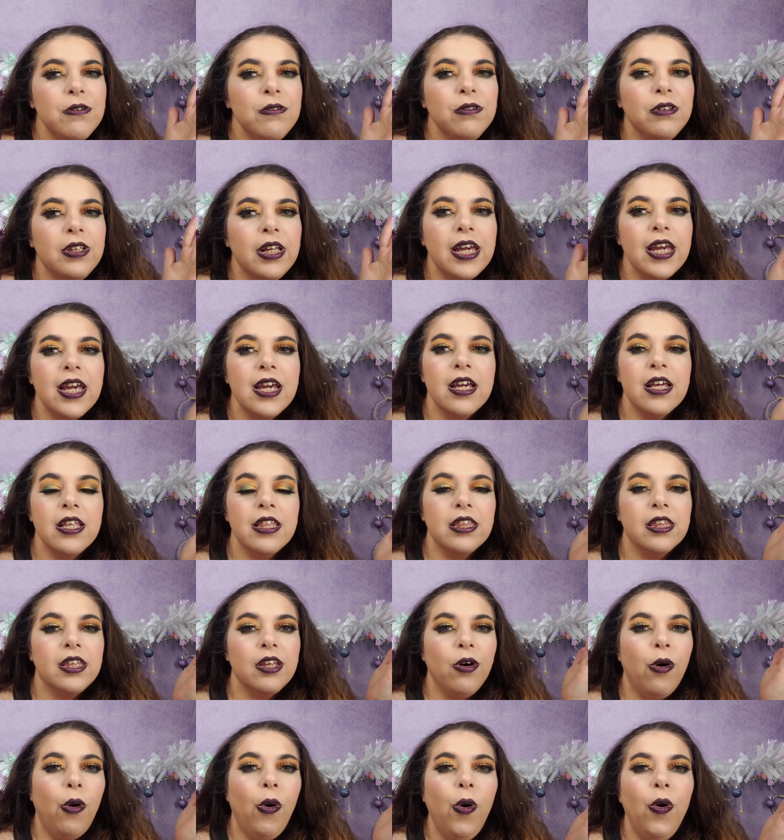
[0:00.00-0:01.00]
like,
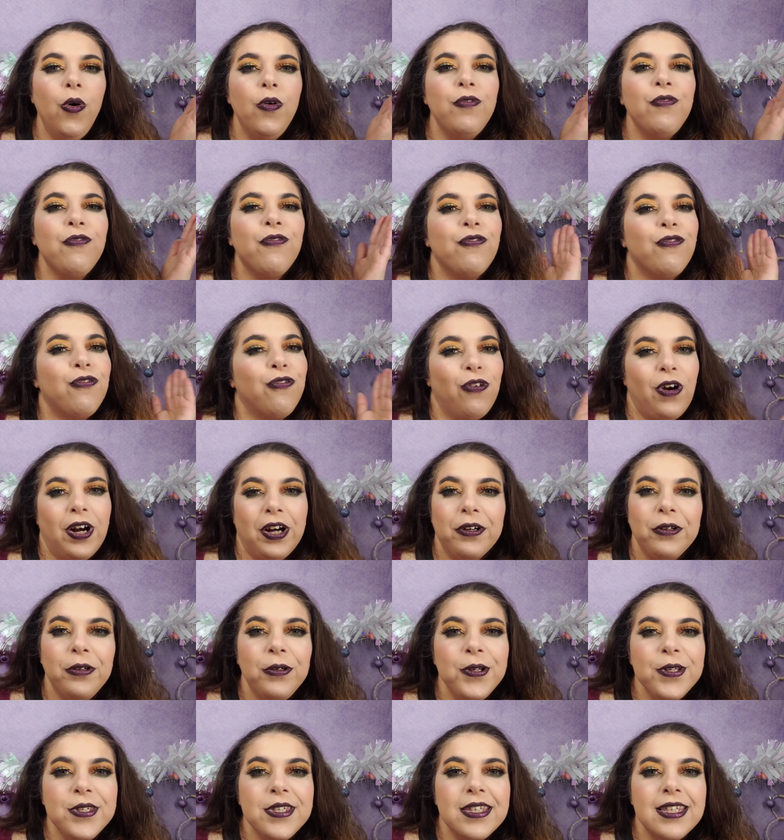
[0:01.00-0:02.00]
the whole
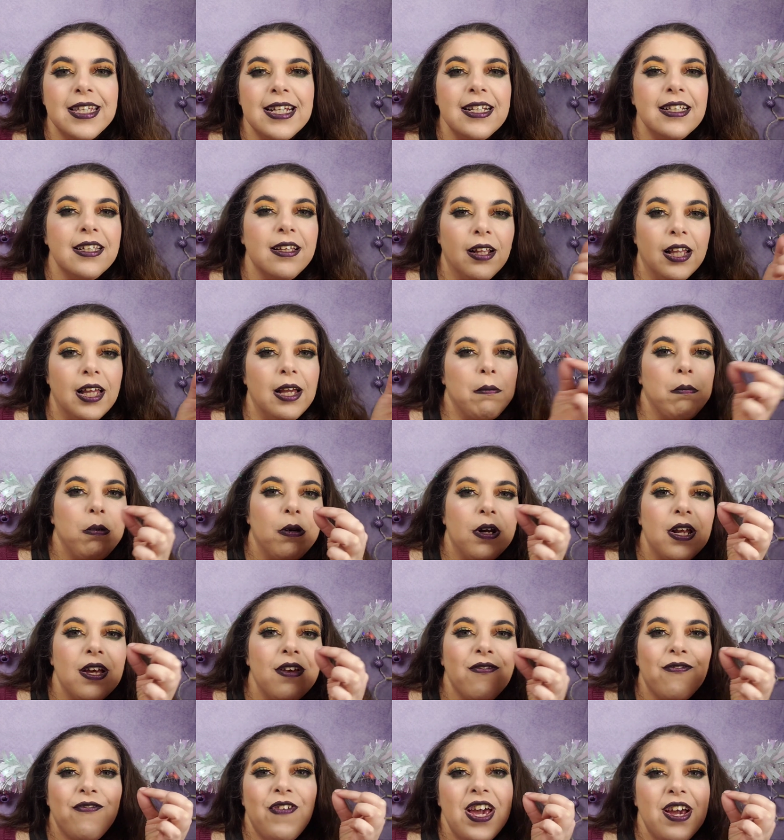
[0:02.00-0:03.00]
freckles thing, the like
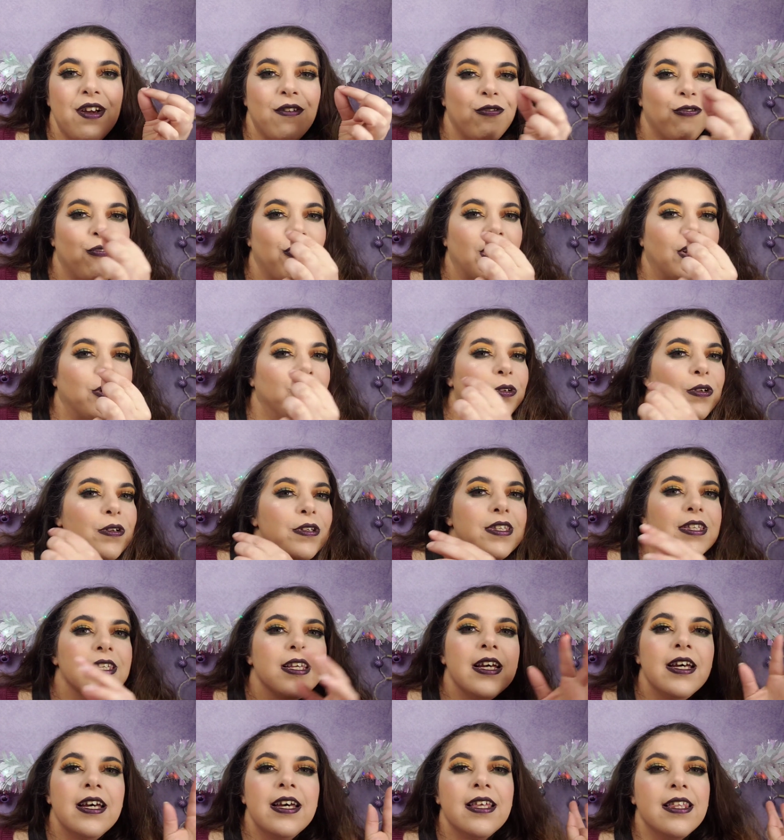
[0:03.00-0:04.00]
putting fake freckles
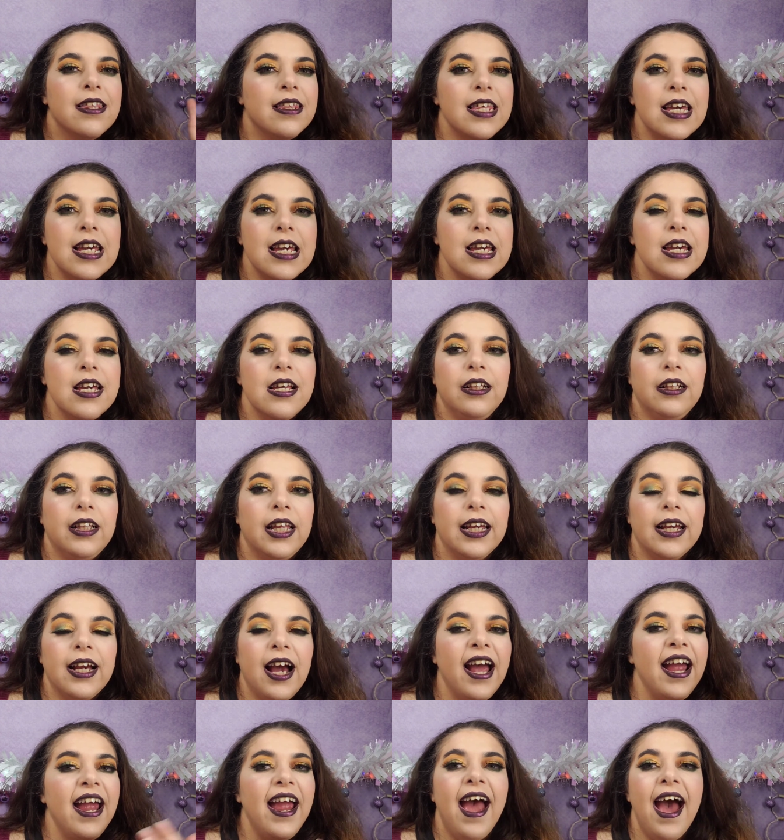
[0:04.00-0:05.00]
thing, like,
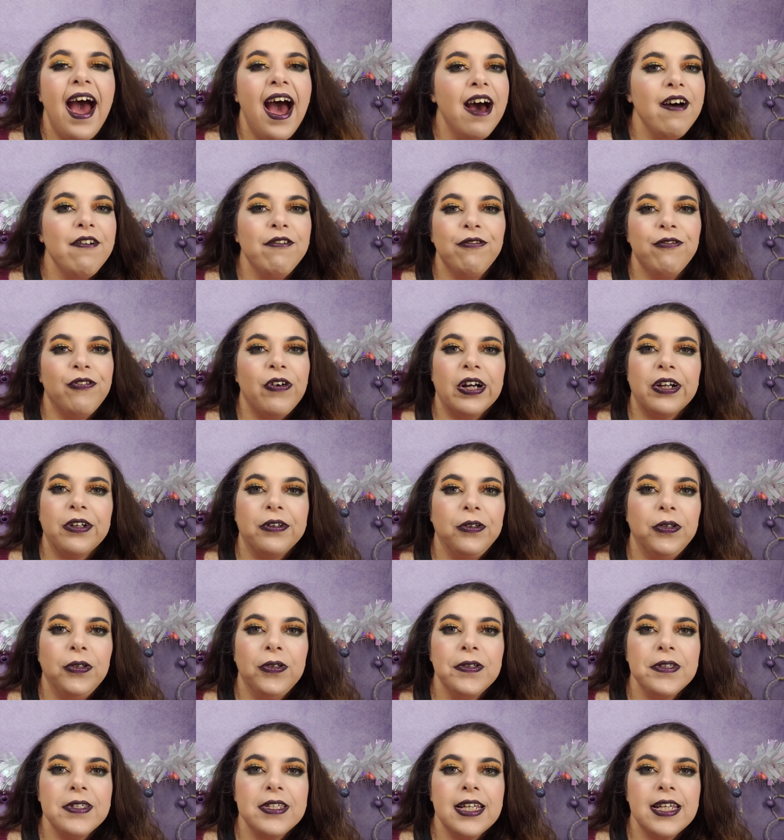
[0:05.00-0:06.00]
I have
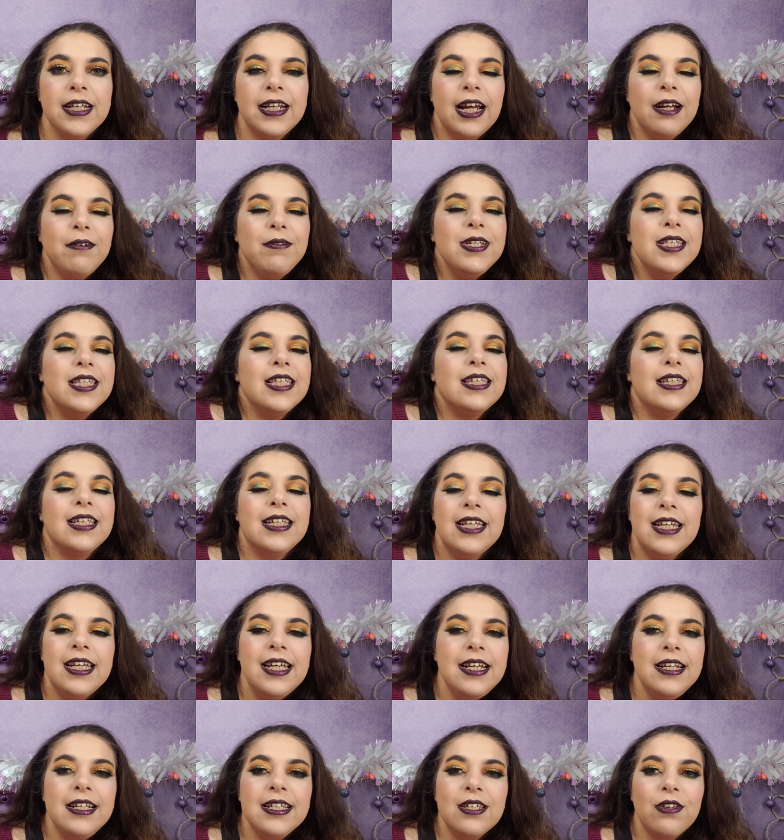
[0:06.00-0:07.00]
freckles and I was
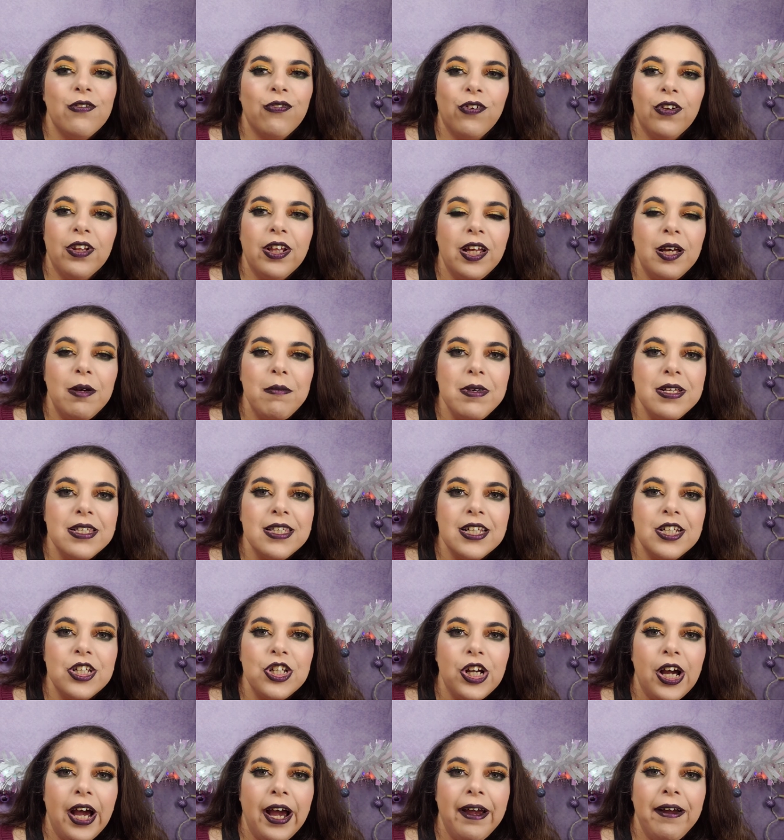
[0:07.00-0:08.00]
teased for them as a
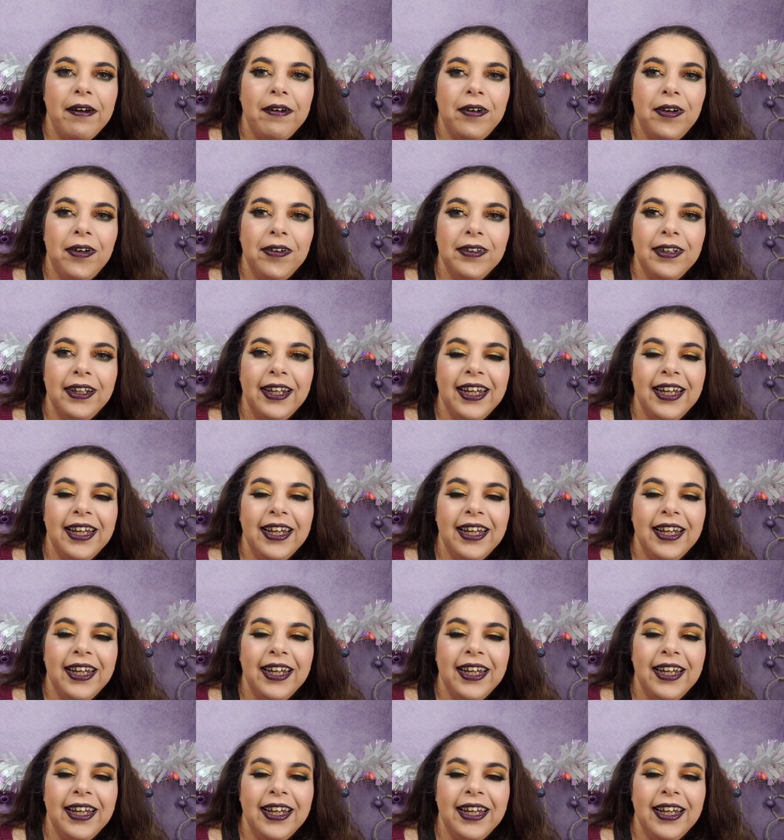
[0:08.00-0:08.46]
child.